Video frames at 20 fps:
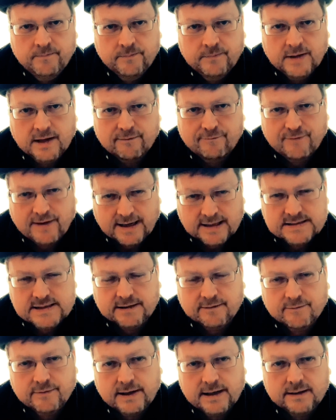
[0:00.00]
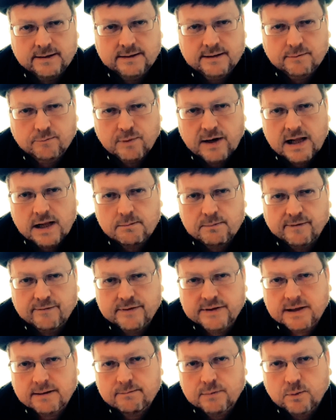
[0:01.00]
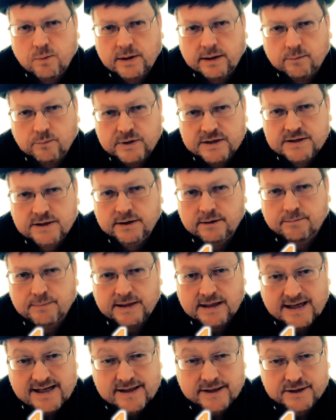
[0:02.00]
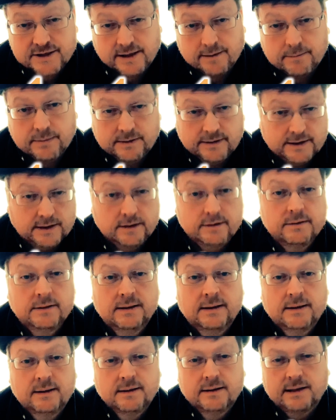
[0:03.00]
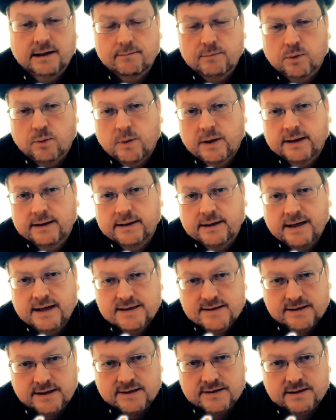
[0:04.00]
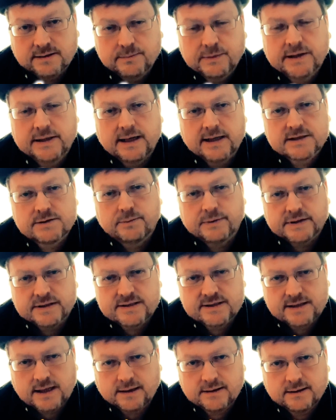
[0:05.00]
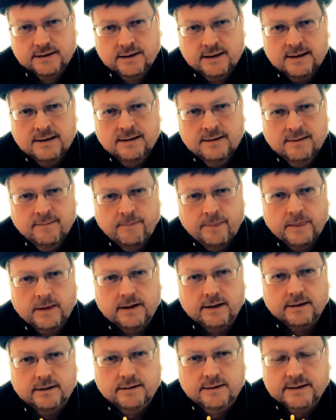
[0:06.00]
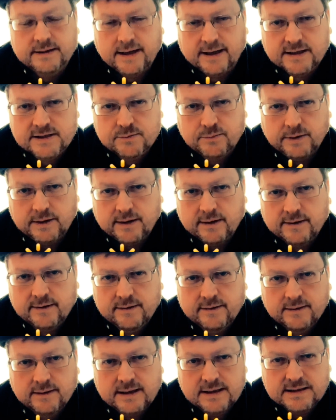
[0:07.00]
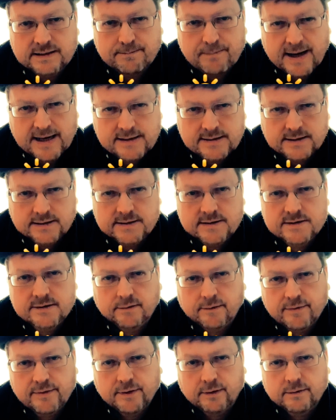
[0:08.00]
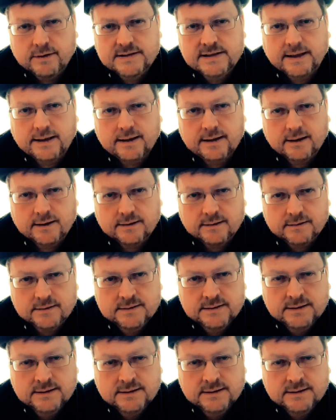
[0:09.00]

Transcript: effective in the realm of the number 1, which could be leadership. You know, number 1 in his system connects with the sun, it connects with independence, authority, and